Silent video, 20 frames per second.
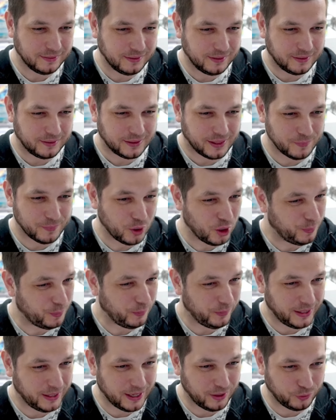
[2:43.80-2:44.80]
I'm hoping we
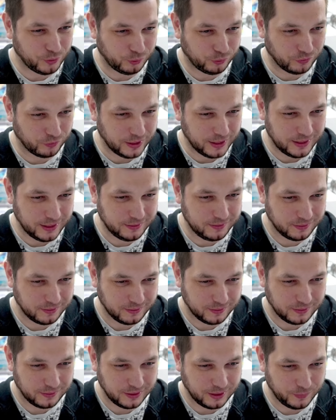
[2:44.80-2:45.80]
get a good grade.
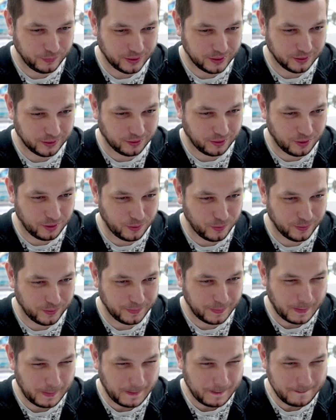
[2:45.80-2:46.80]
Here we go.
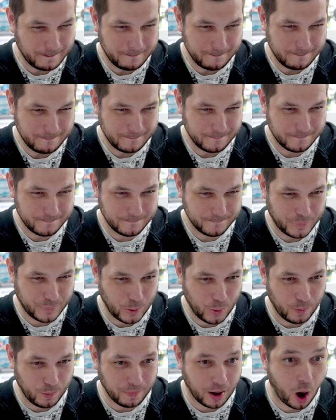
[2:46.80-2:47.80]

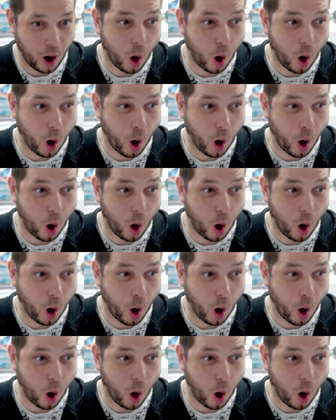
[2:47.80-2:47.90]
Boom.